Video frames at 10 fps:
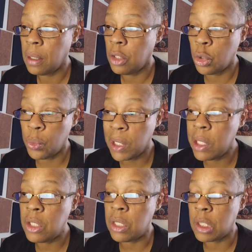Your
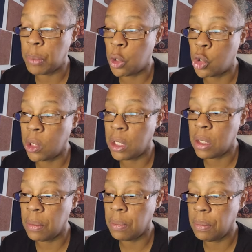religious
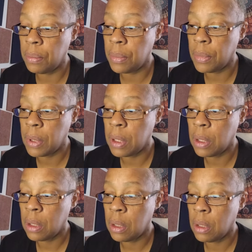spiritualism
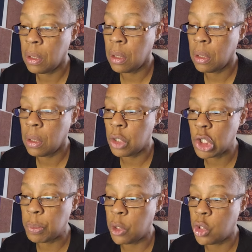or
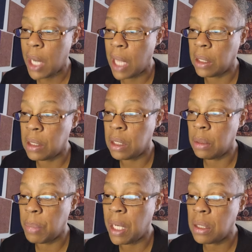
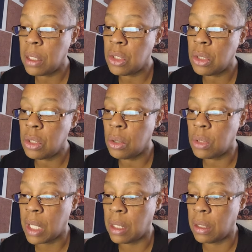spirituality, pay attention to
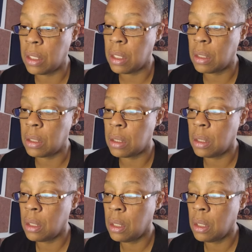those kind of things.